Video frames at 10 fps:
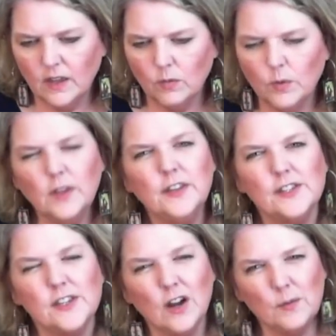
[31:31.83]
will this
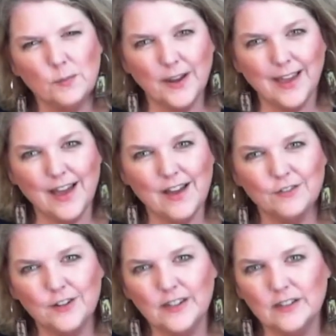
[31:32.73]
heartbreak ever
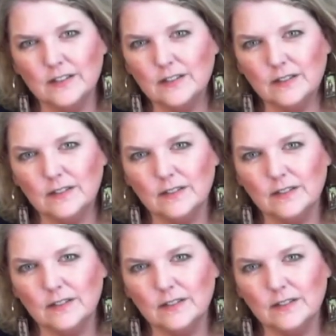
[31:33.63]
heal?